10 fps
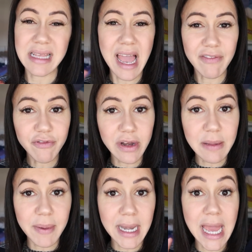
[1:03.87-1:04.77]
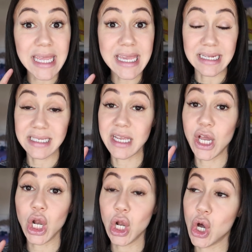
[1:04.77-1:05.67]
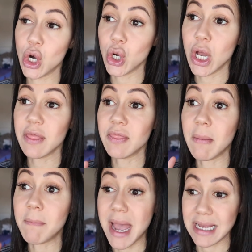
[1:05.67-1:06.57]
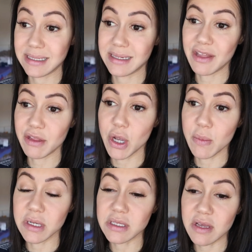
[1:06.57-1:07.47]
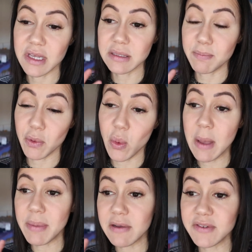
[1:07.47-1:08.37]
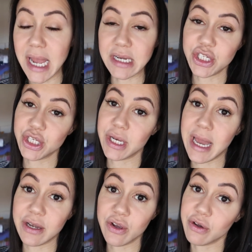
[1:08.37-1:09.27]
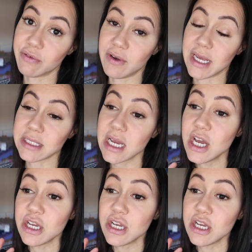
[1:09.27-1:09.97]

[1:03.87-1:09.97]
they haven't really been getting along the best at the moment, so there's quite a bit of tension and conflict.